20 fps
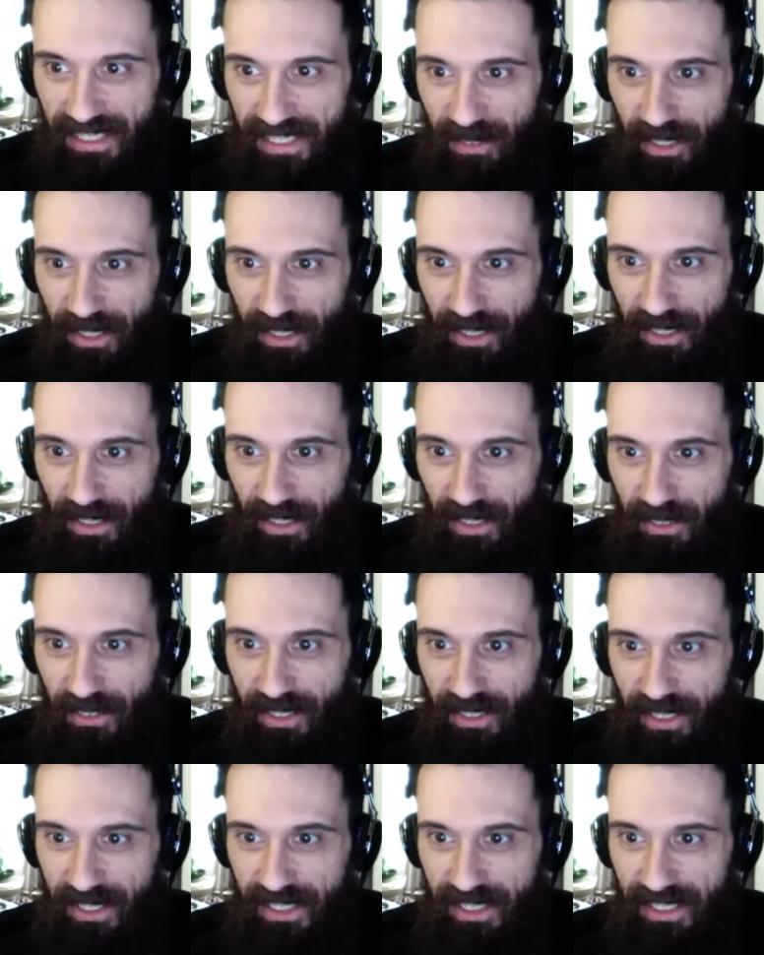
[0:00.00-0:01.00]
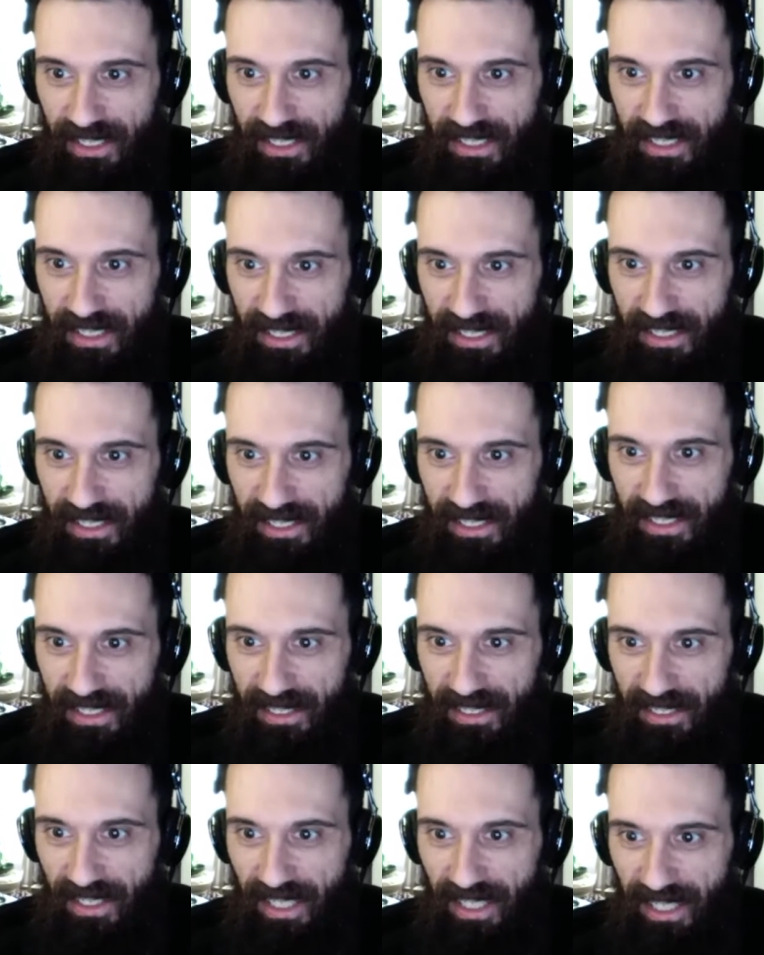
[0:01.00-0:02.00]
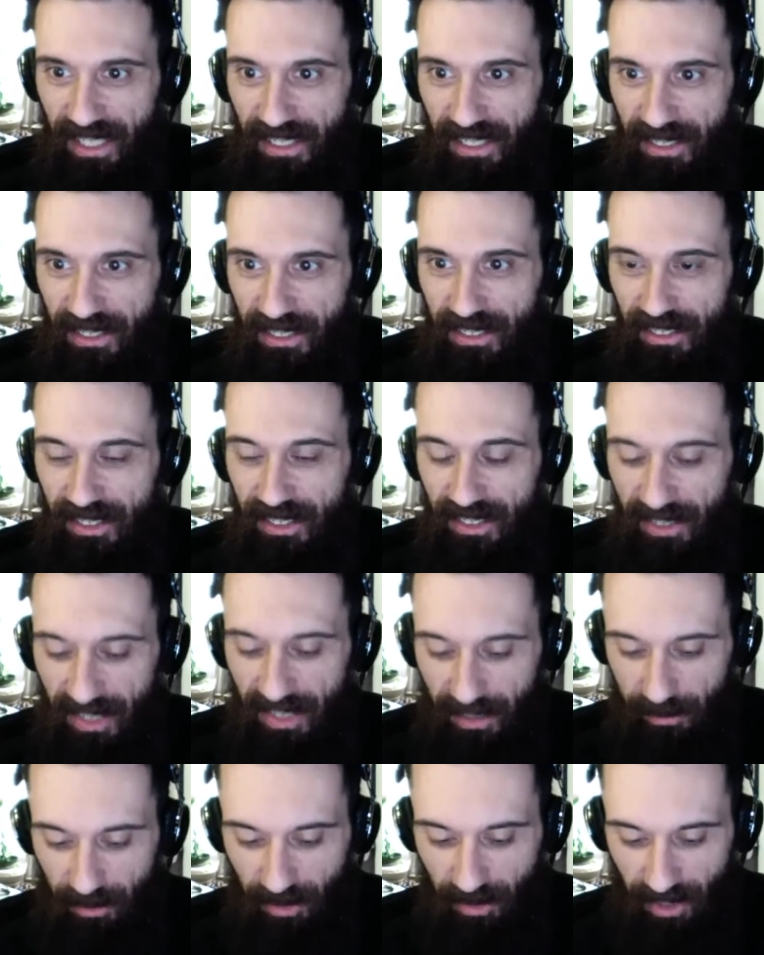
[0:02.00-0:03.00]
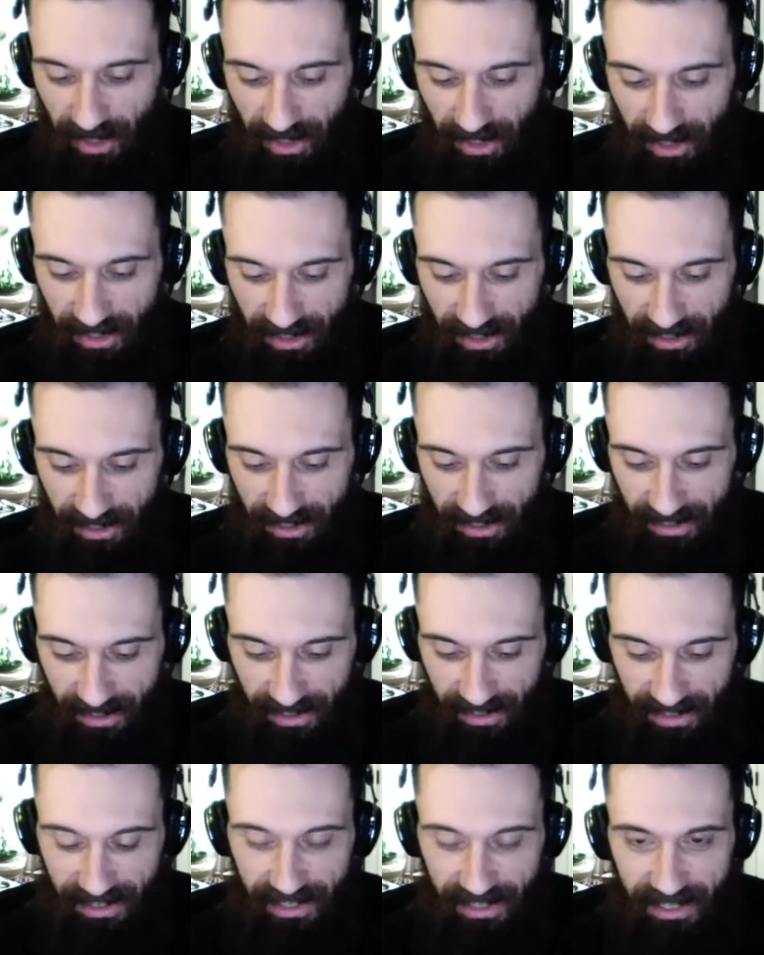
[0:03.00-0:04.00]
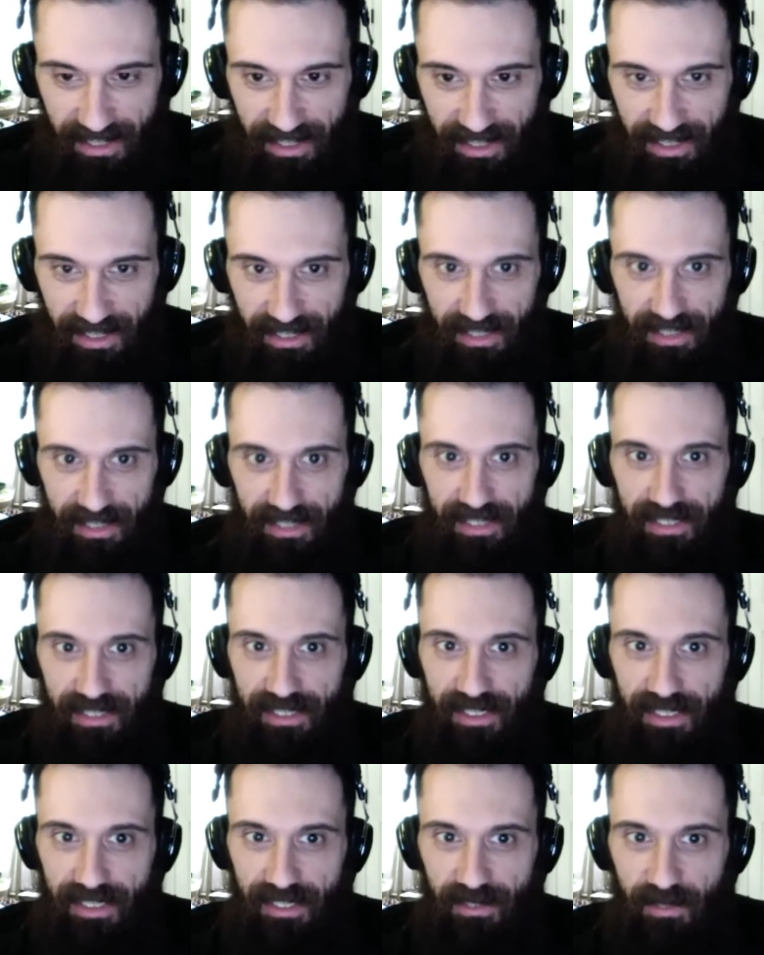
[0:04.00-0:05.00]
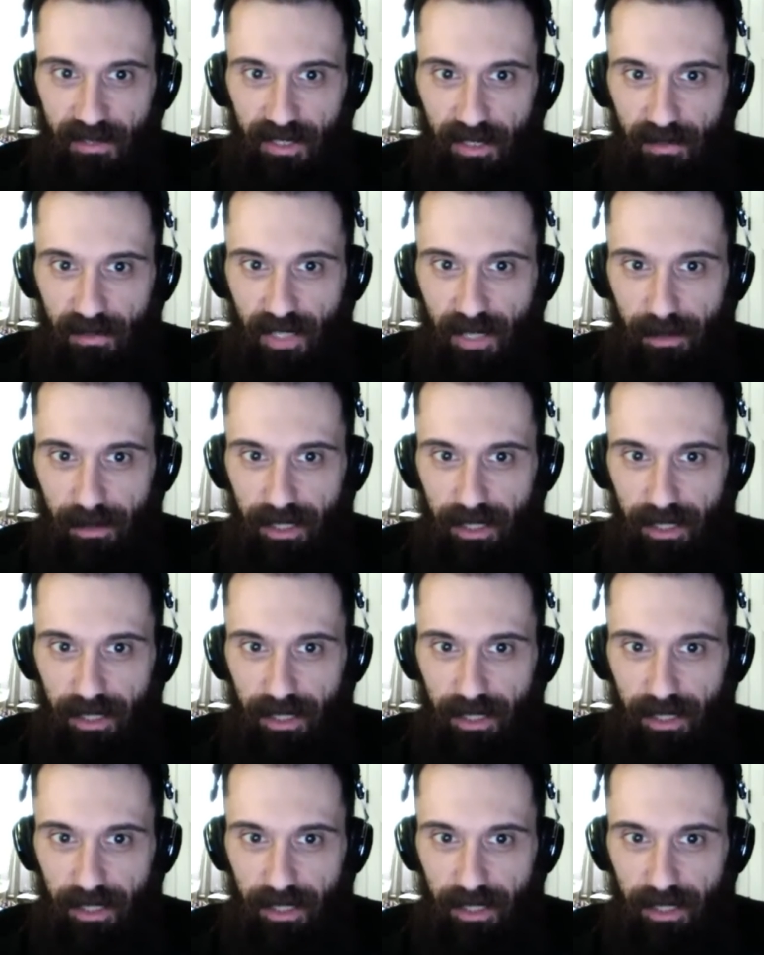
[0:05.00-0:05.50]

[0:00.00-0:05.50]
we all know. I got issues. Name's Ronathan. It's a family